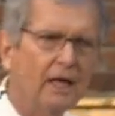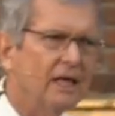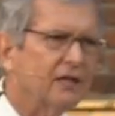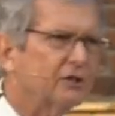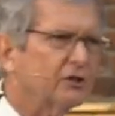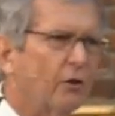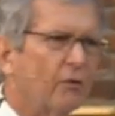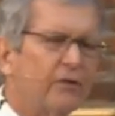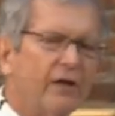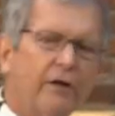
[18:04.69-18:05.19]

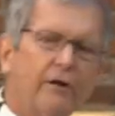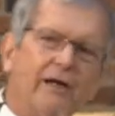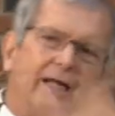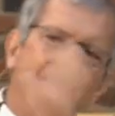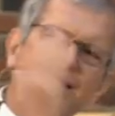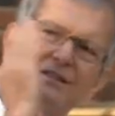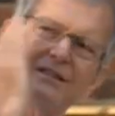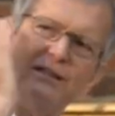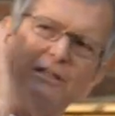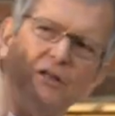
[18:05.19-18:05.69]
So there
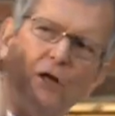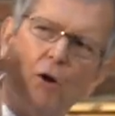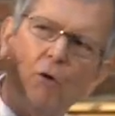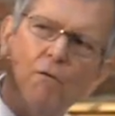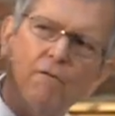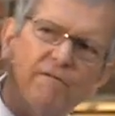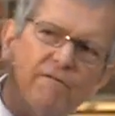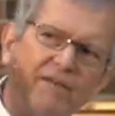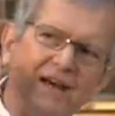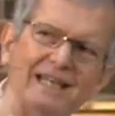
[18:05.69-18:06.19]
is
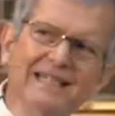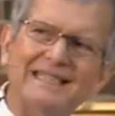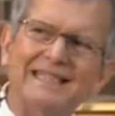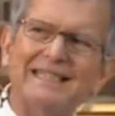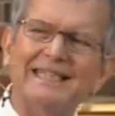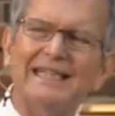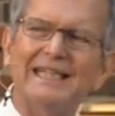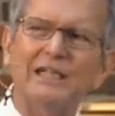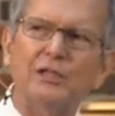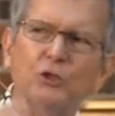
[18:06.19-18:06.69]
no
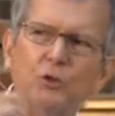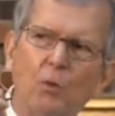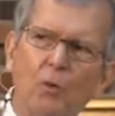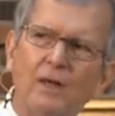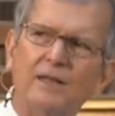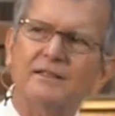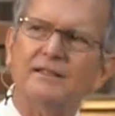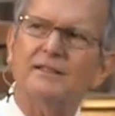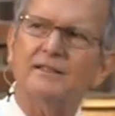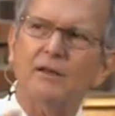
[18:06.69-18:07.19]
vestige
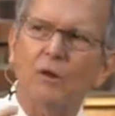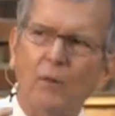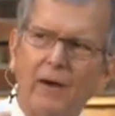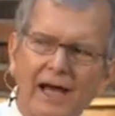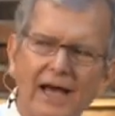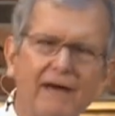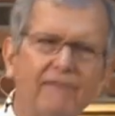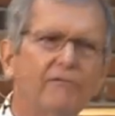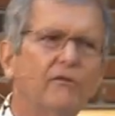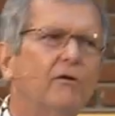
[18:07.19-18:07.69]

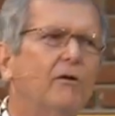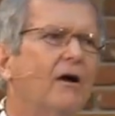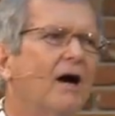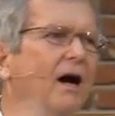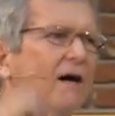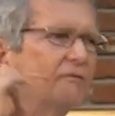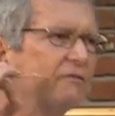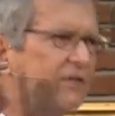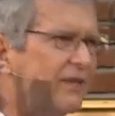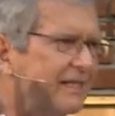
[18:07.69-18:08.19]
whatsoever
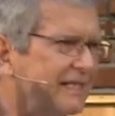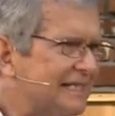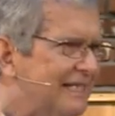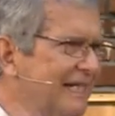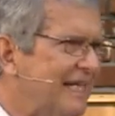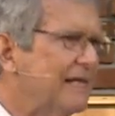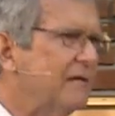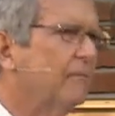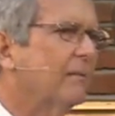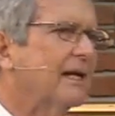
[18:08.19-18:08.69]
of the
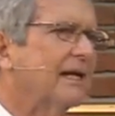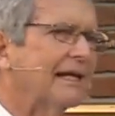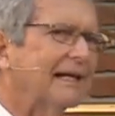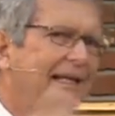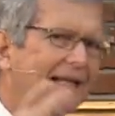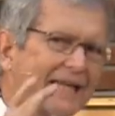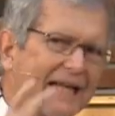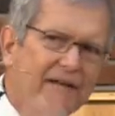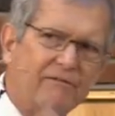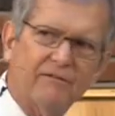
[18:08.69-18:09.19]
demon
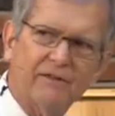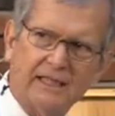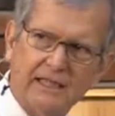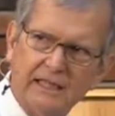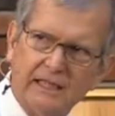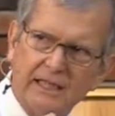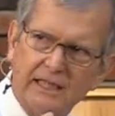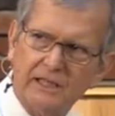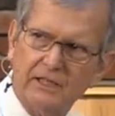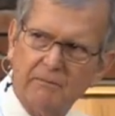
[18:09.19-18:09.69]
left
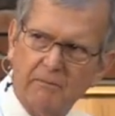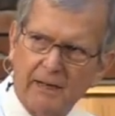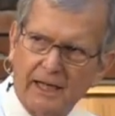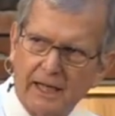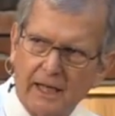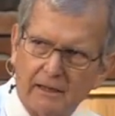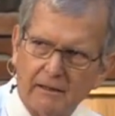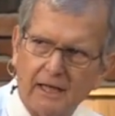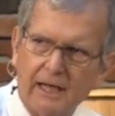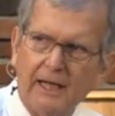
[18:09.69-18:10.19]
in this
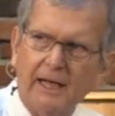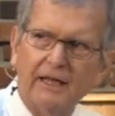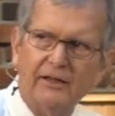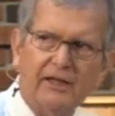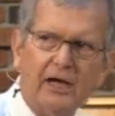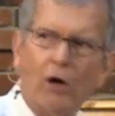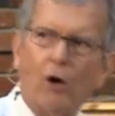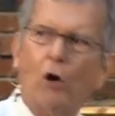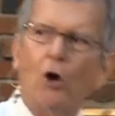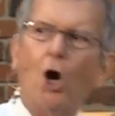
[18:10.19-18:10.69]
man.
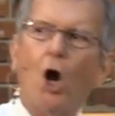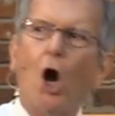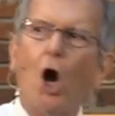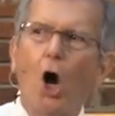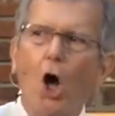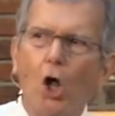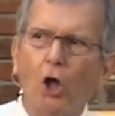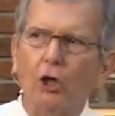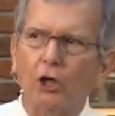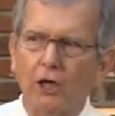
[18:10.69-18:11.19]
They are
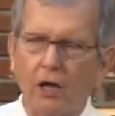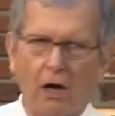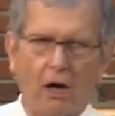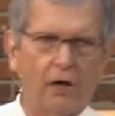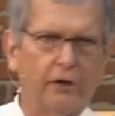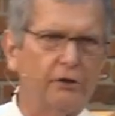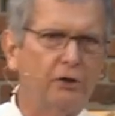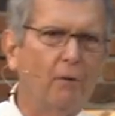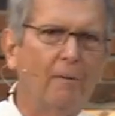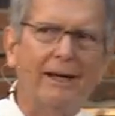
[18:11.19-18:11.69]
all
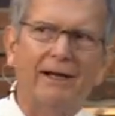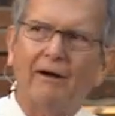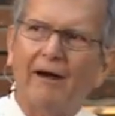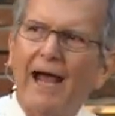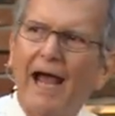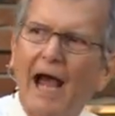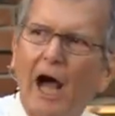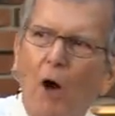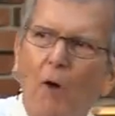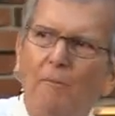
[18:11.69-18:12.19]
gone. No matter
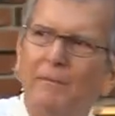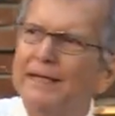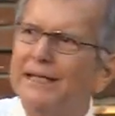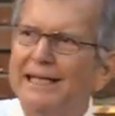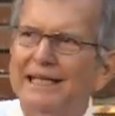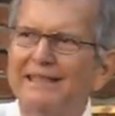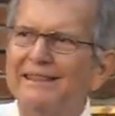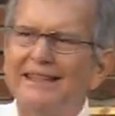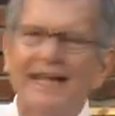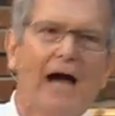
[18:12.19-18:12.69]
how
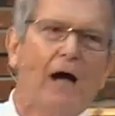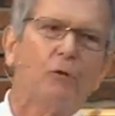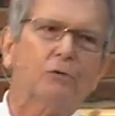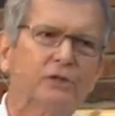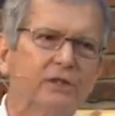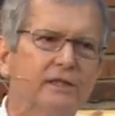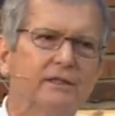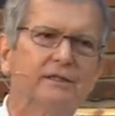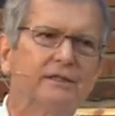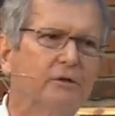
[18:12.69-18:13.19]
many
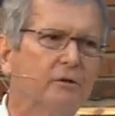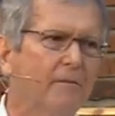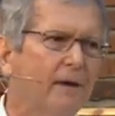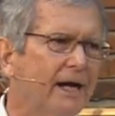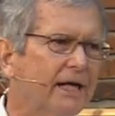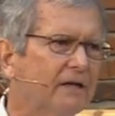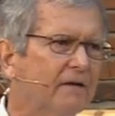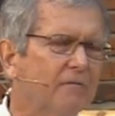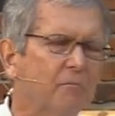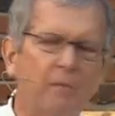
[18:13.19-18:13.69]
thousands there
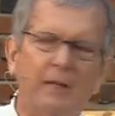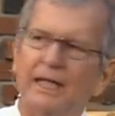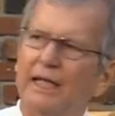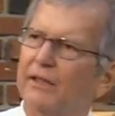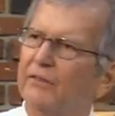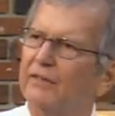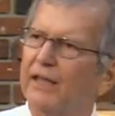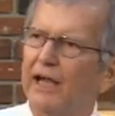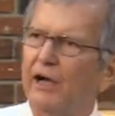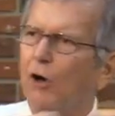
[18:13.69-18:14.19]
might have
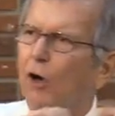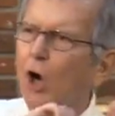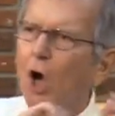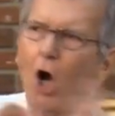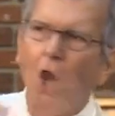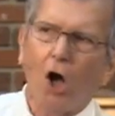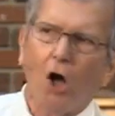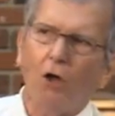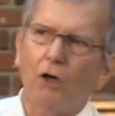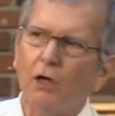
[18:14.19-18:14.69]
been, they are
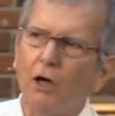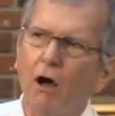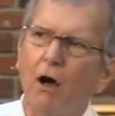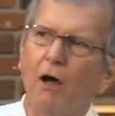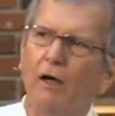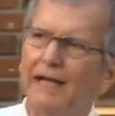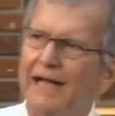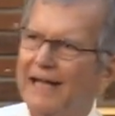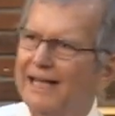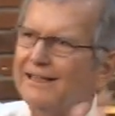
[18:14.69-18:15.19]
all
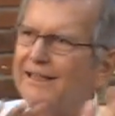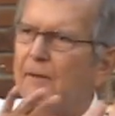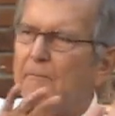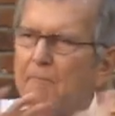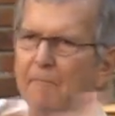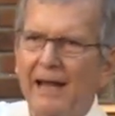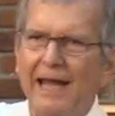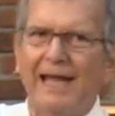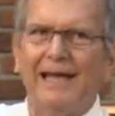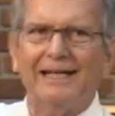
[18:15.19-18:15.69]
gone, and the
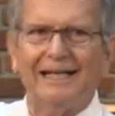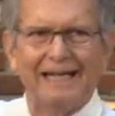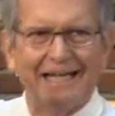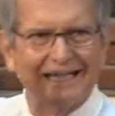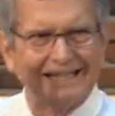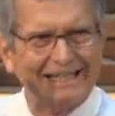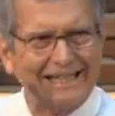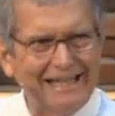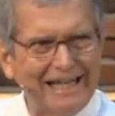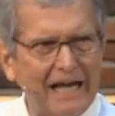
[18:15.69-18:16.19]
man
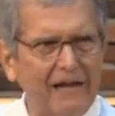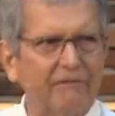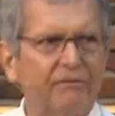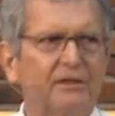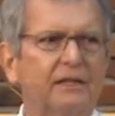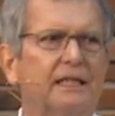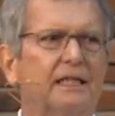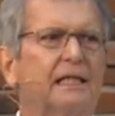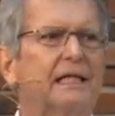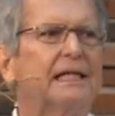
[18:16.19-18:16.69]
is
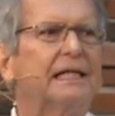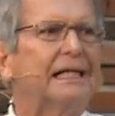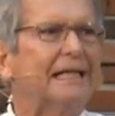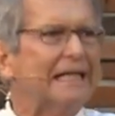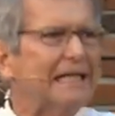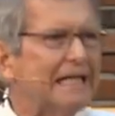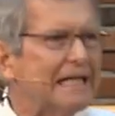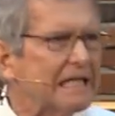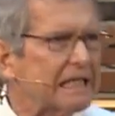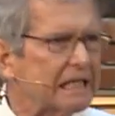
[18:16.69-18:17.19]
left
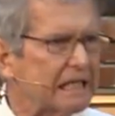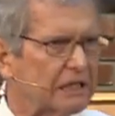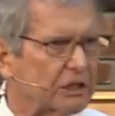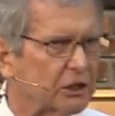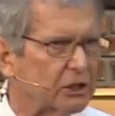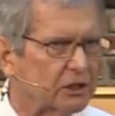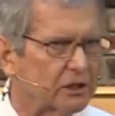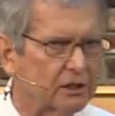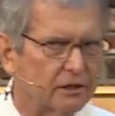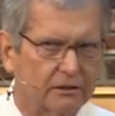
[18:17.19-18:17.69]

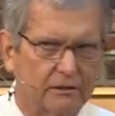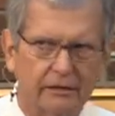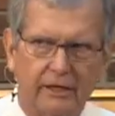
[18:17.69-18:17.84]
cleansed.